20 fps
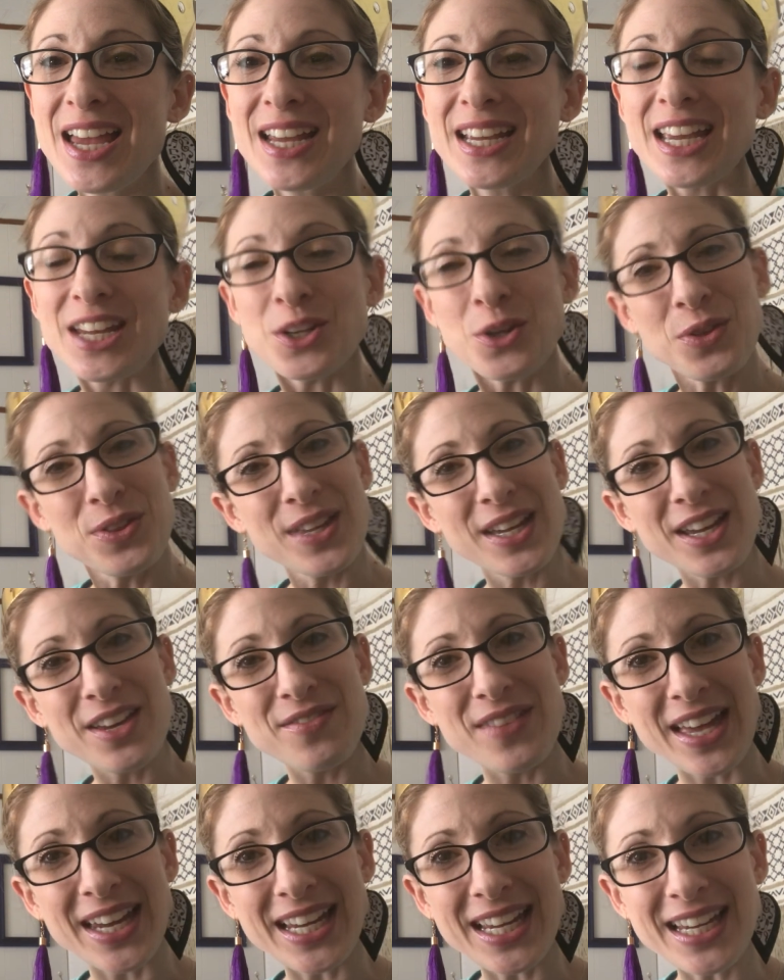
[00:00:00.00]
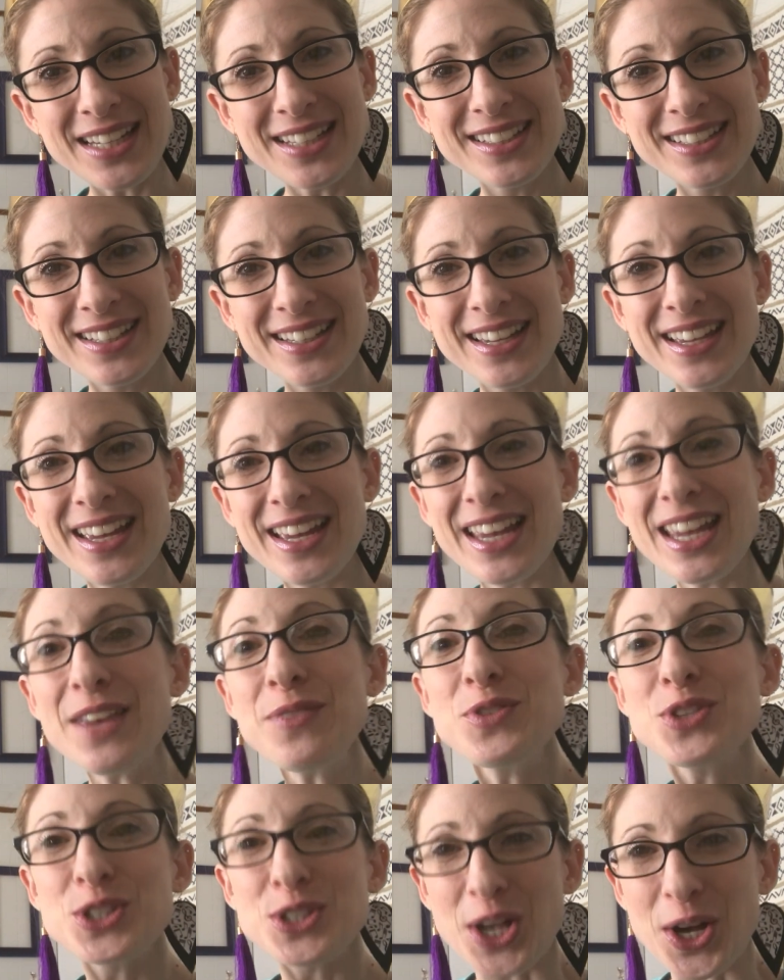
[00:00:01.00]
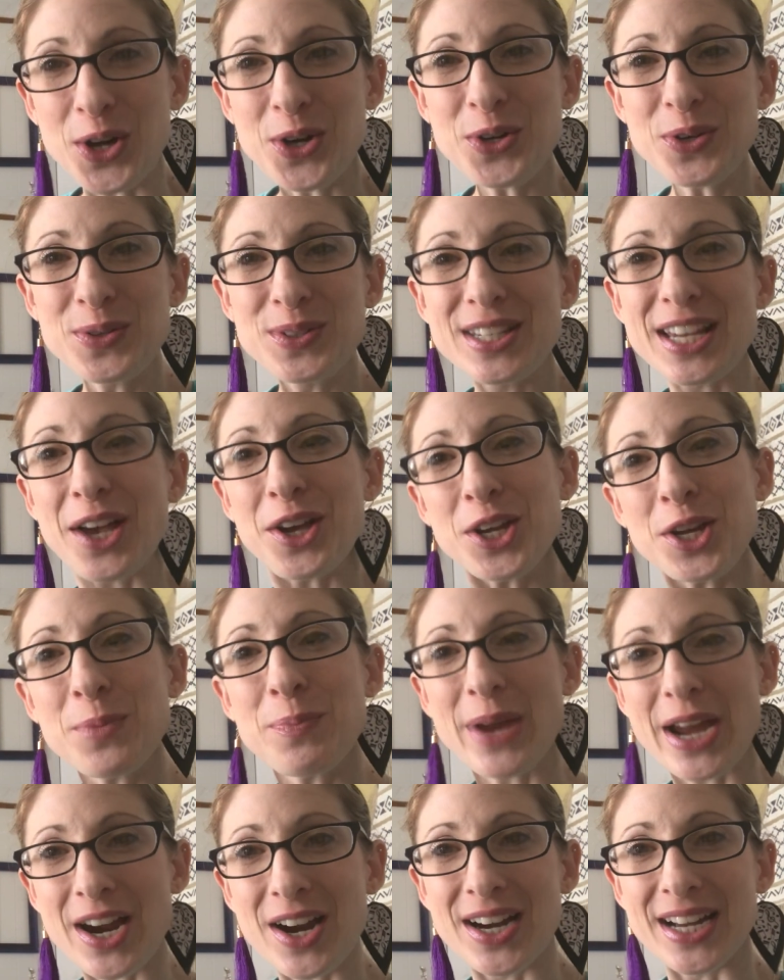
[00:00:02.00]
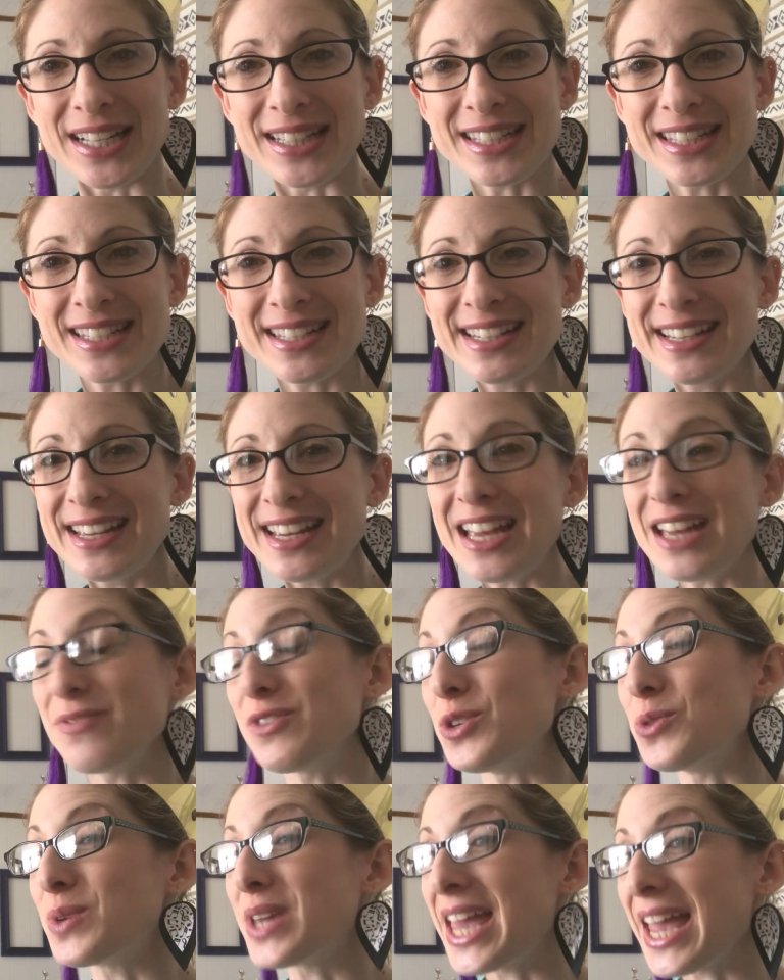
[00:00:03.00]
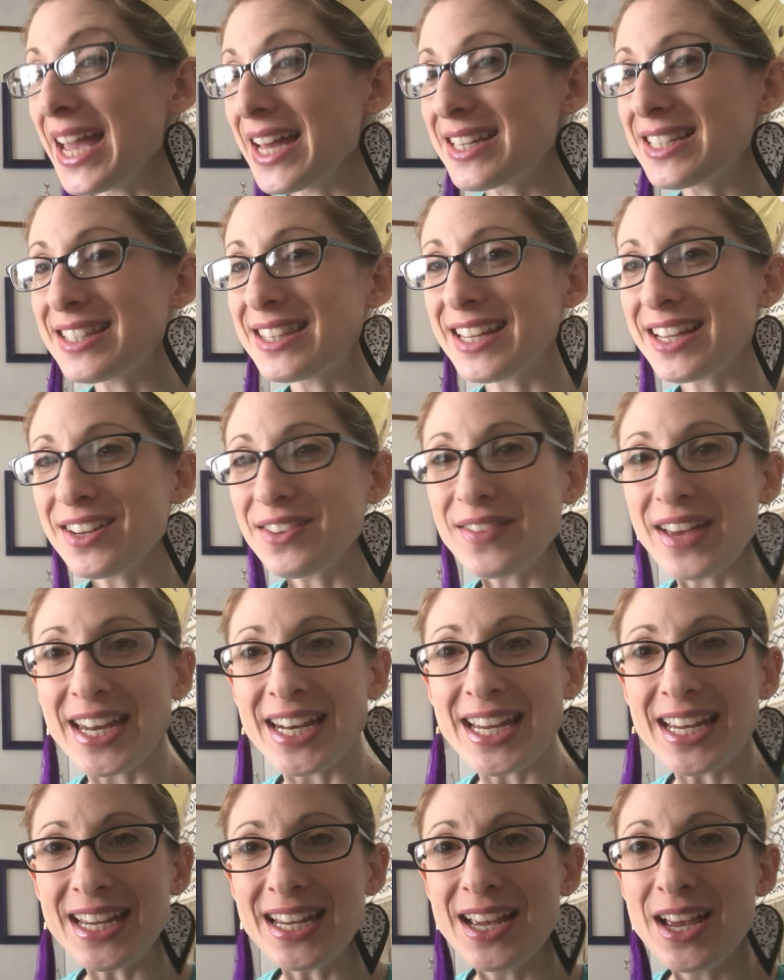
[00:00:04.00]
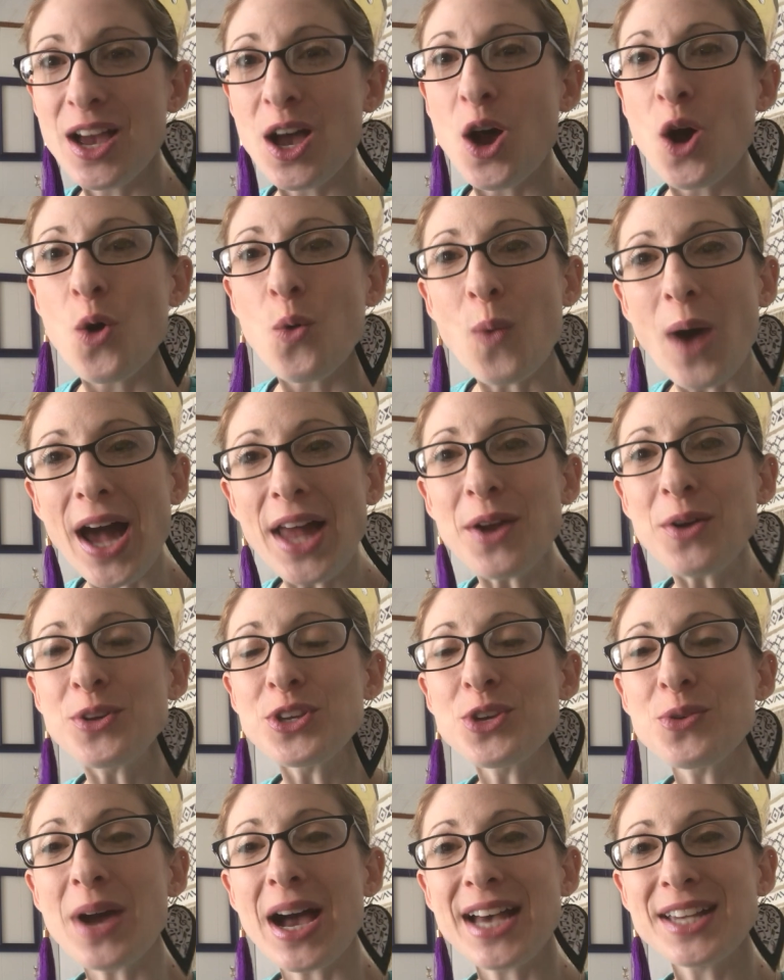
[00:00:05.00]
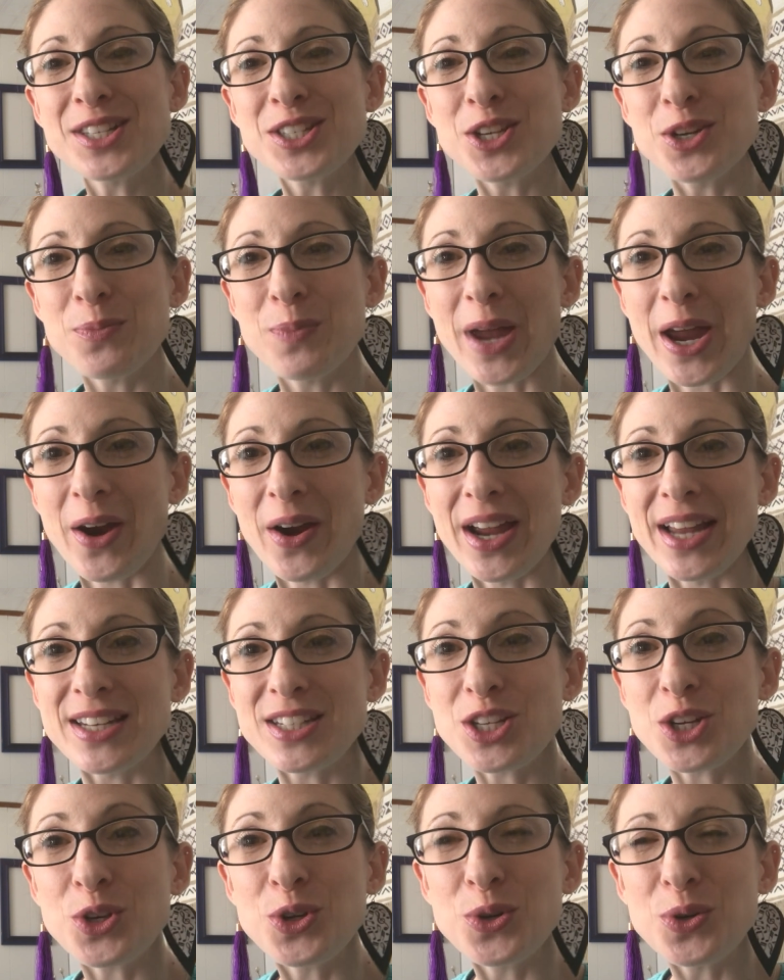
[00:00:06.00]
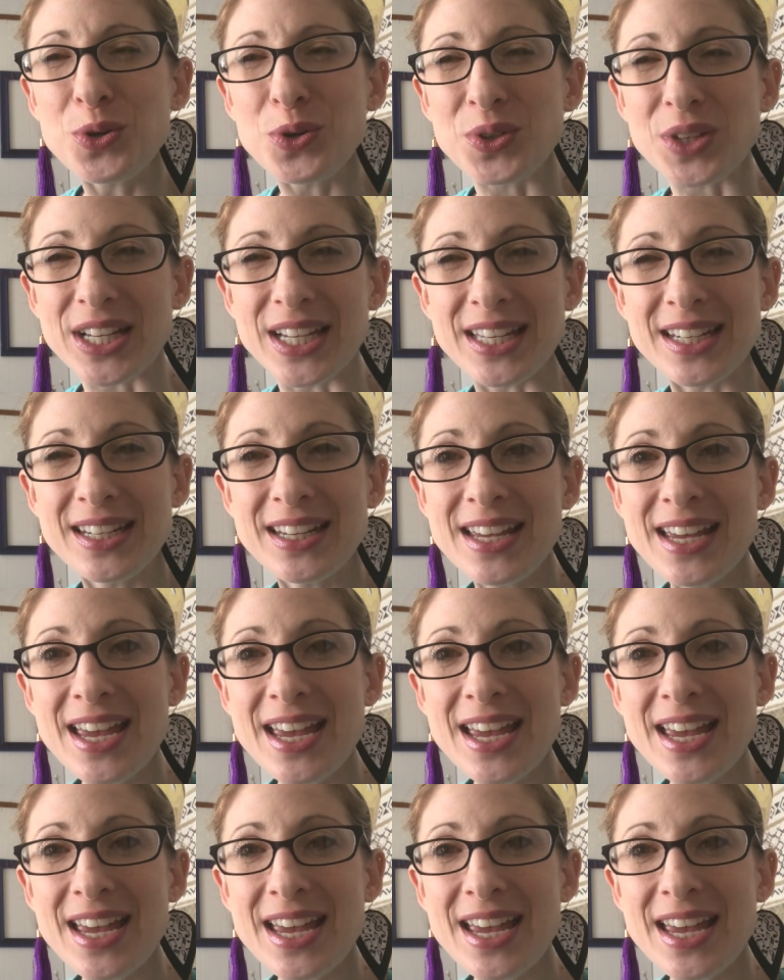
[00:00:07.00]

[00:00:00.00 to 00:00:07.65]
Can you think of any? If so, tell your parents. If you can't think of any, why don't you ask your parent to Google it?